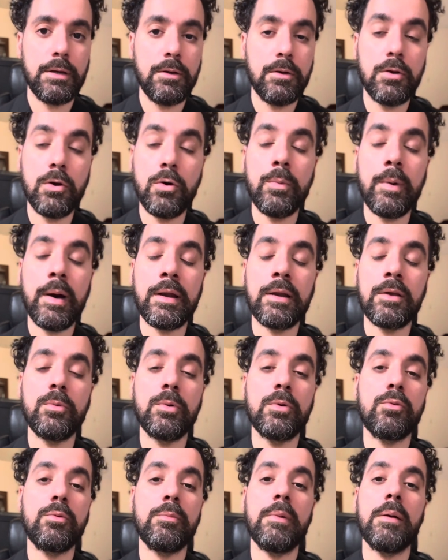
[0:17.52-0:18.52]
Nobody
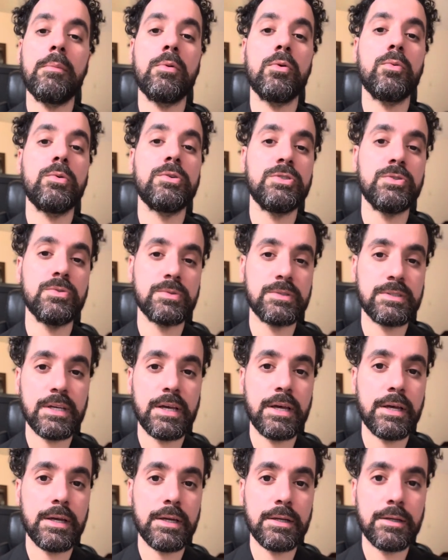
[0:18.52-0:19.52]
will remember what you
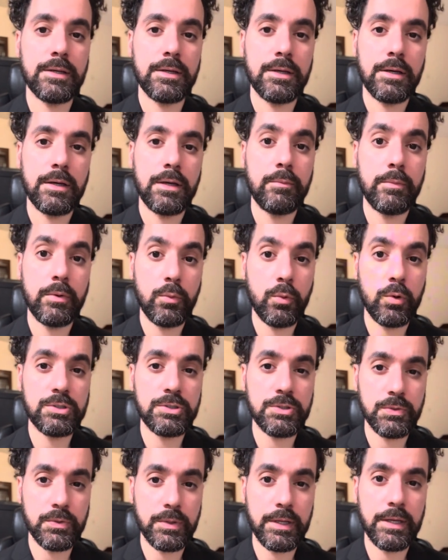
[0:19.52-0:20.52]
said, but
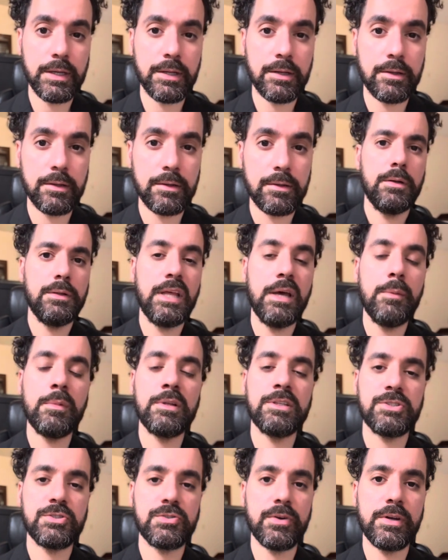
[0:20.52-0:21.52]
what you did.
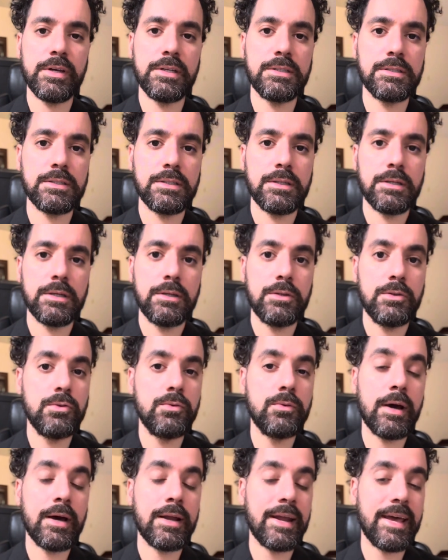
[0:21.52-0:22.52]
Demonstrate, do
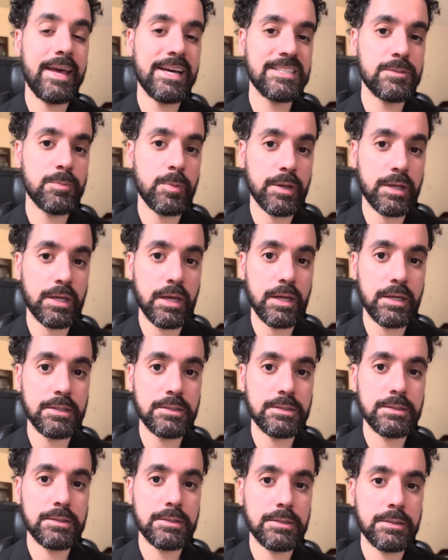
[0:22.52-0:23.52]
not
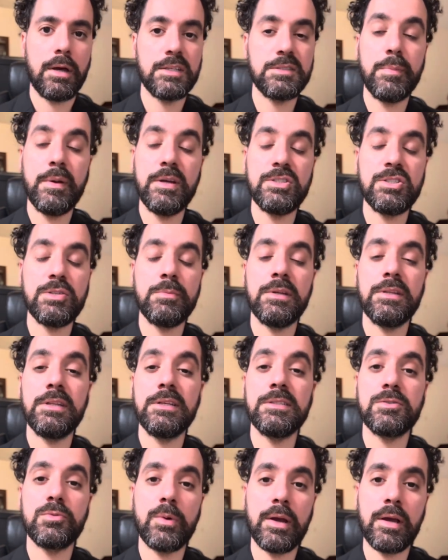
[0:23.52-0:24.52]
explicate. As Benjamin
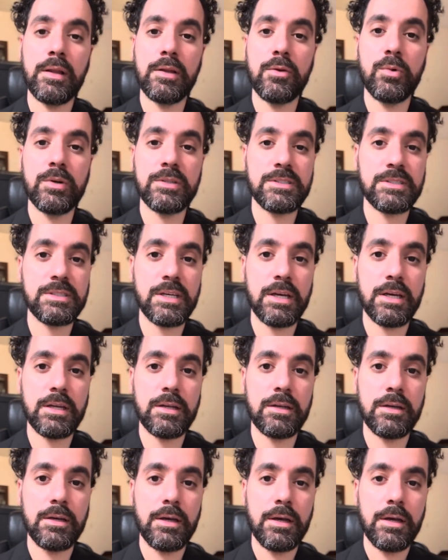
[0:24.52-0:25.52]
Disraeli once said,
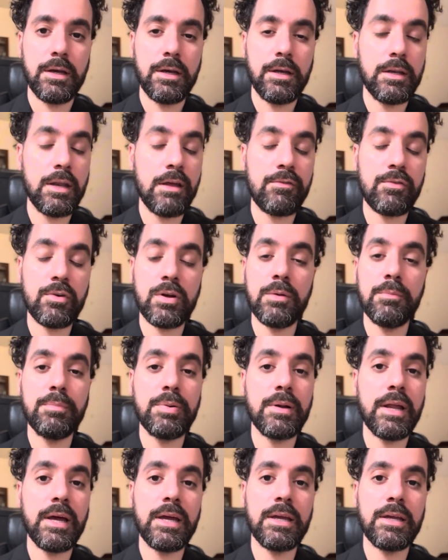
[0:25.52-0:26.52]
never
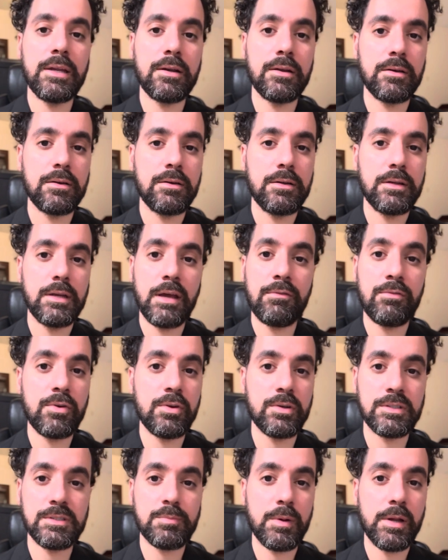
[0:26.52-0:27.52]
complain, never
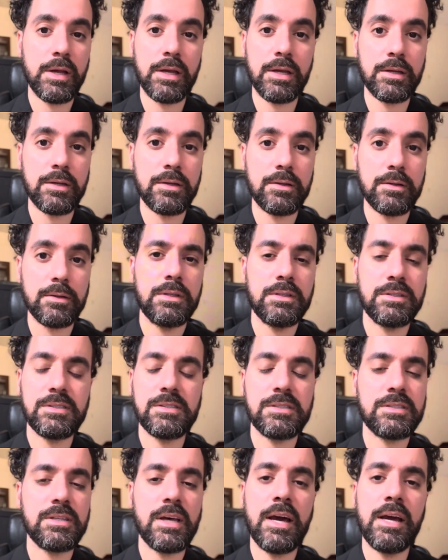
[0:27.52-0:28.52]
explain. In
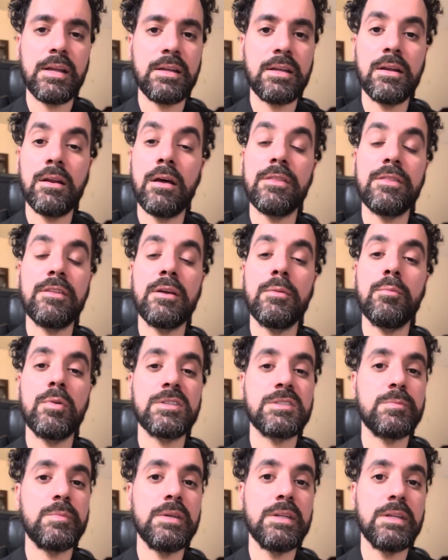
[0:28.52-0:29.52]
society, nothing
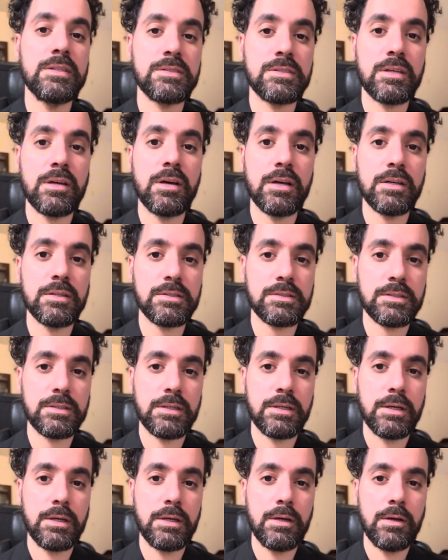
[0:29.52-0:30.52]
must be discussed,
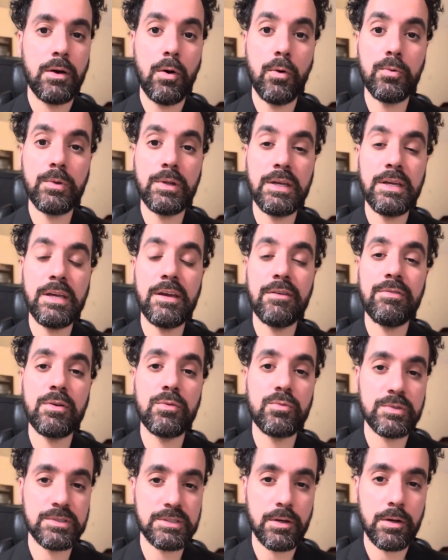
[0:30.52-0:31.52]
only given
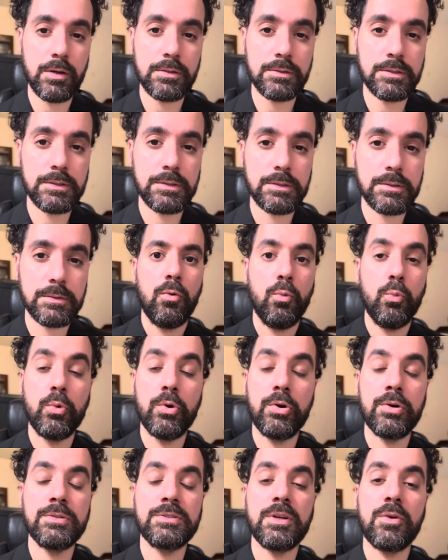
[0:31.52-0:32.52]
results.
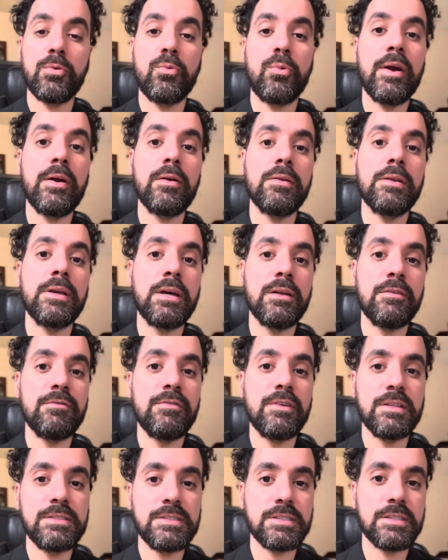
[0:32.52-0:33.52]
Words are rarely
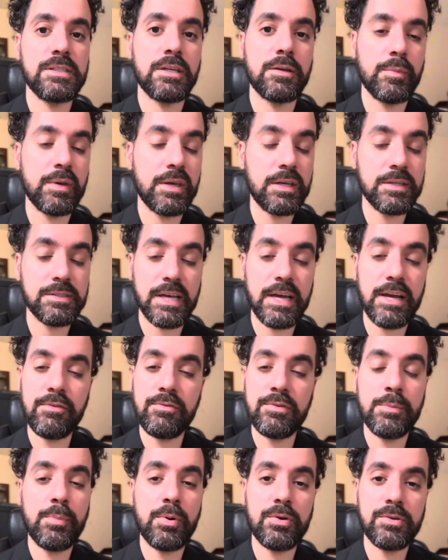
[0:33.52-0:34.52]
convincing because
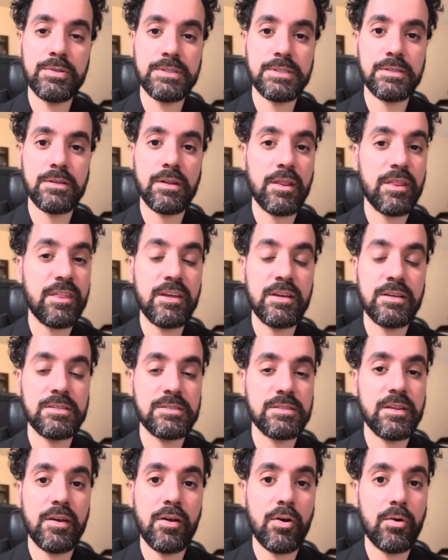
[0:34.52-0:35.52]
every person
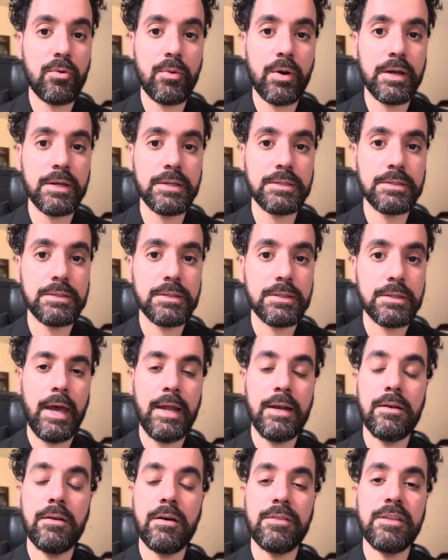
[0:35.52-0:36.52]
thinks they are right,
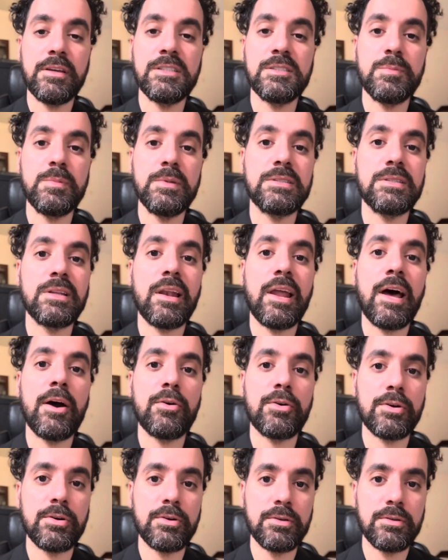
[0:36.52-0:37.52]
and nothing speaks
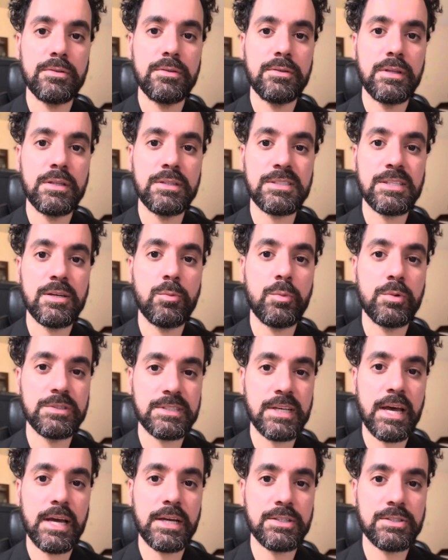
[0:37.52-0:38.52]
louder than
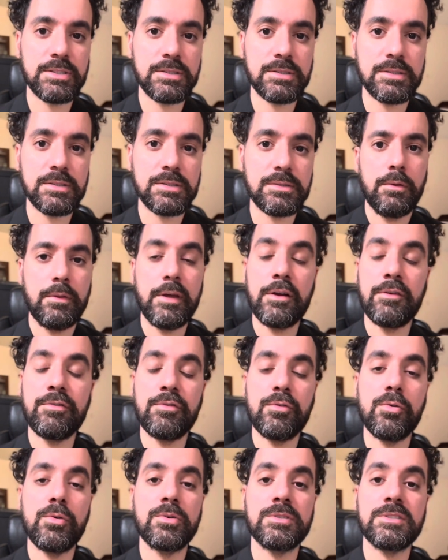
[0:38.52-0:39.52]
someone's actions.
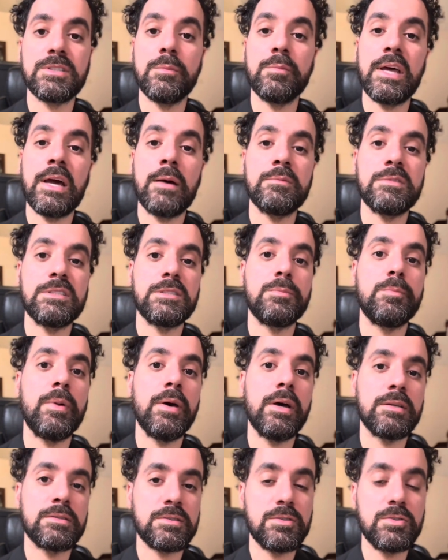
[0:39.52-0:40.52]
Therefore, sometimes it's
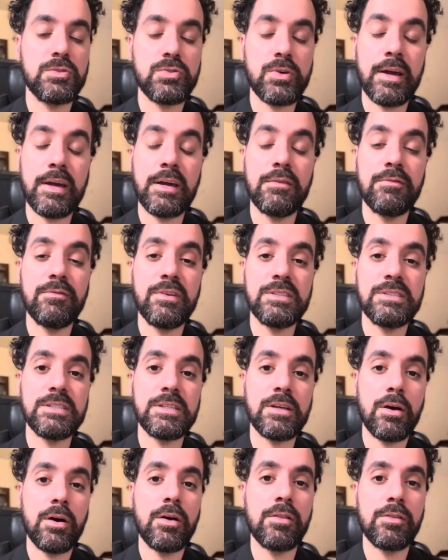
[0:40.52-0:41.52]
best to try
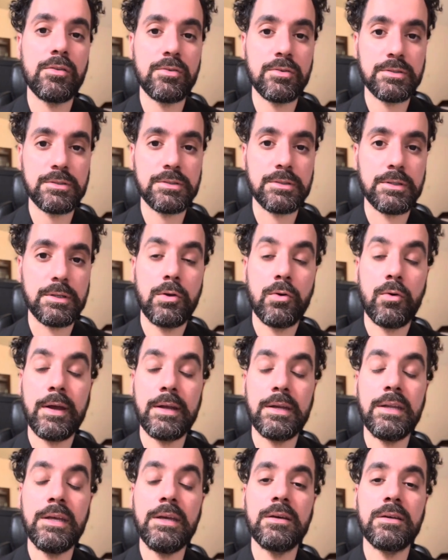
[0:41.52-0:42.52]
convincing others your
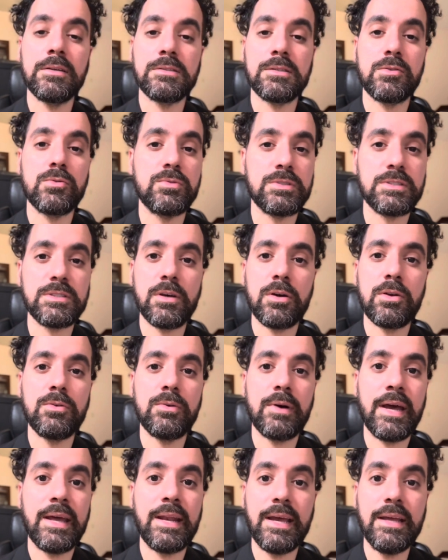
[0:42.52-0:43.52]
ideas through
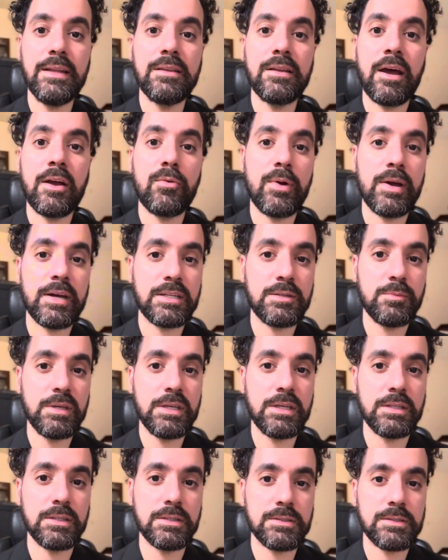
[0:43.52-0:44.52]
subtle and indirect
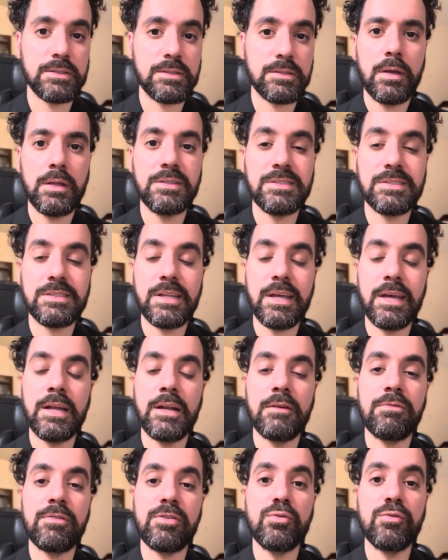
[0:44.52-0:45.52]
means,
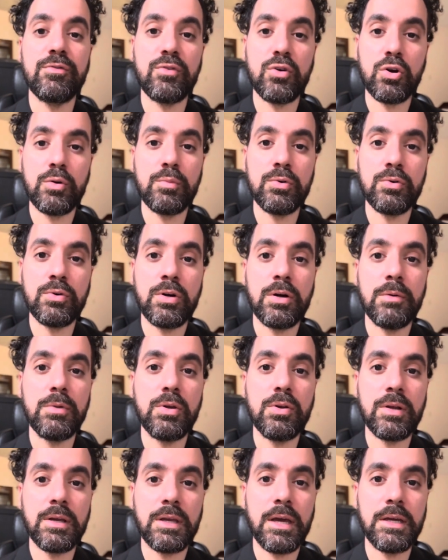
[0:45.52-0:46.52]
instead of through verbal
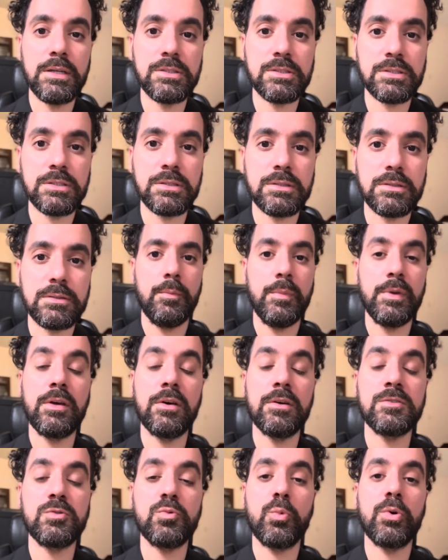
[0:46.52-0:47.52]
communication.
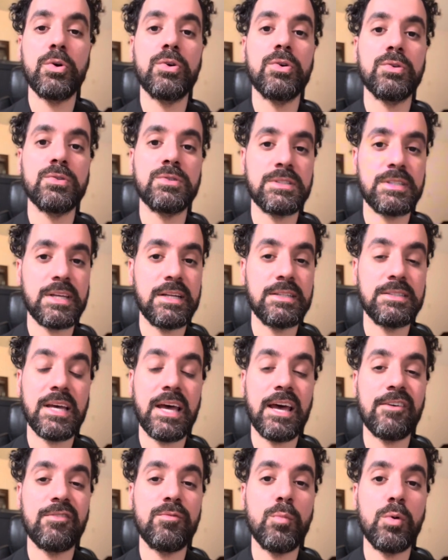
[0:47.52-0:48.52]
Because words tend to
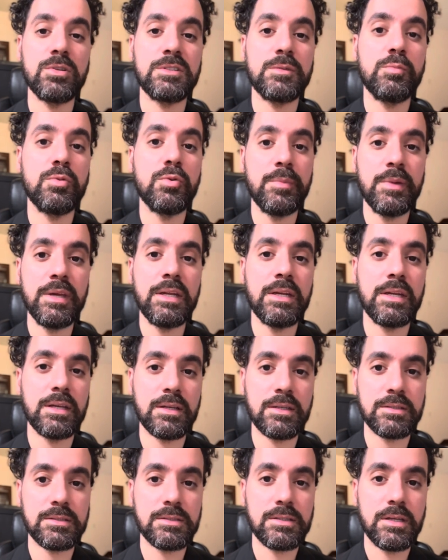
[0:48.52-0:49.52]
have multiple
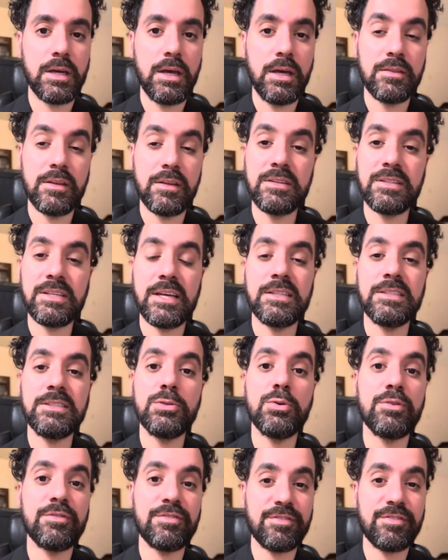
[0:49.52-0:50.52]
meanings, they tend
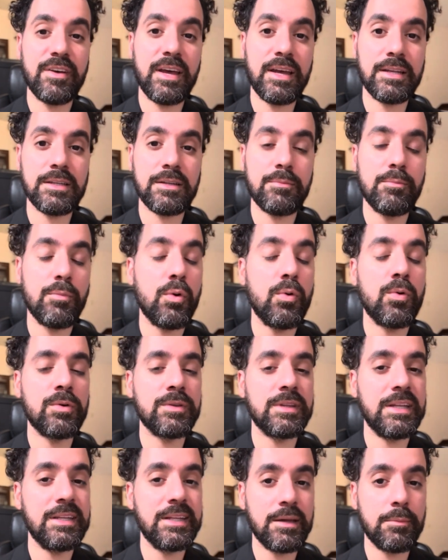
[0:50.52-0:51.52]
to offend
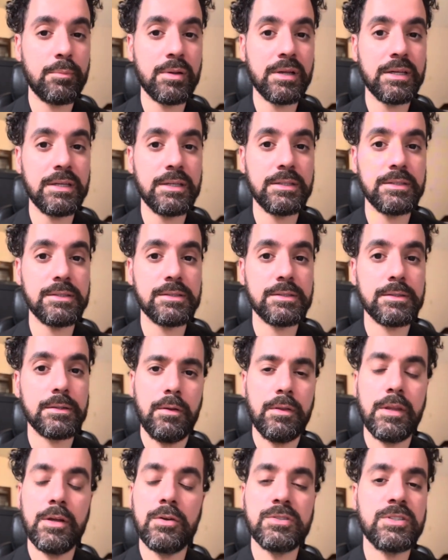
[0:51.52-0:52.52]
more than they please.
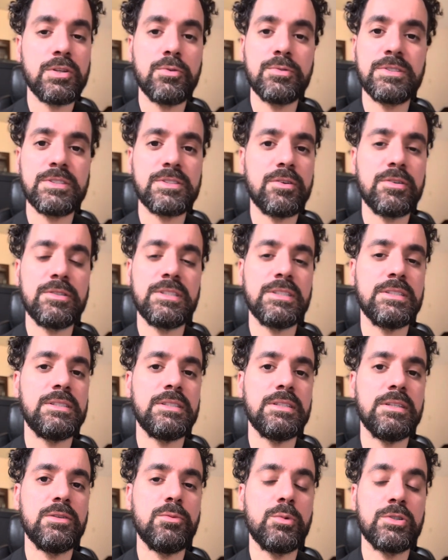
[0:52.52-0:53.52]
There is no
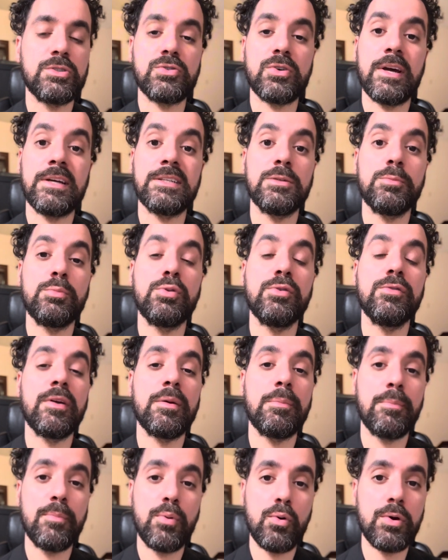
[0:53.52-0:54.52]
certainty when trying to prove a
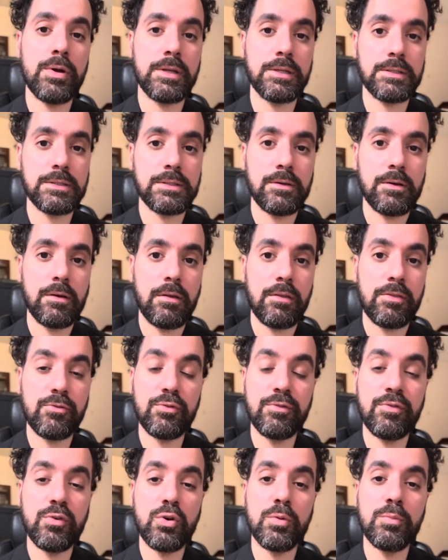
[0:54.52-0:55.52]
point
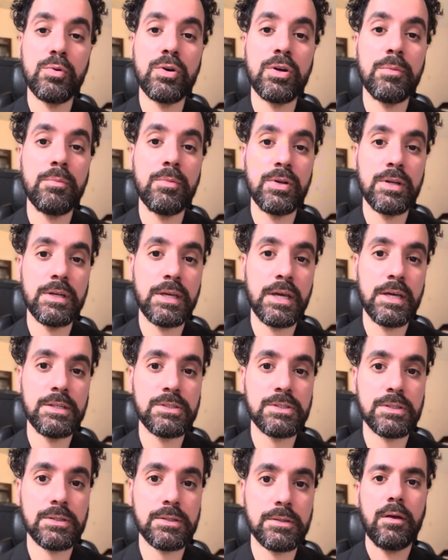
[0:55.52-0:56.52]
through verbal
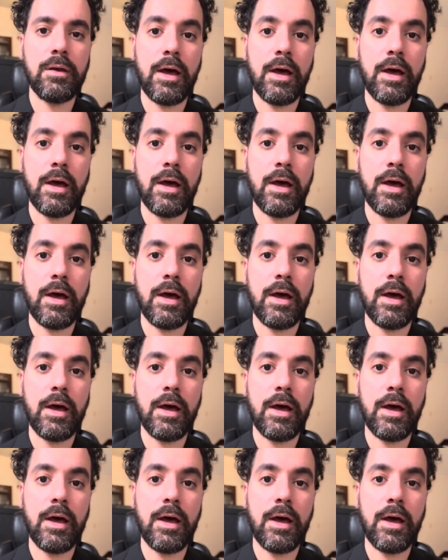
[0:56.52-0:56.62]
communication.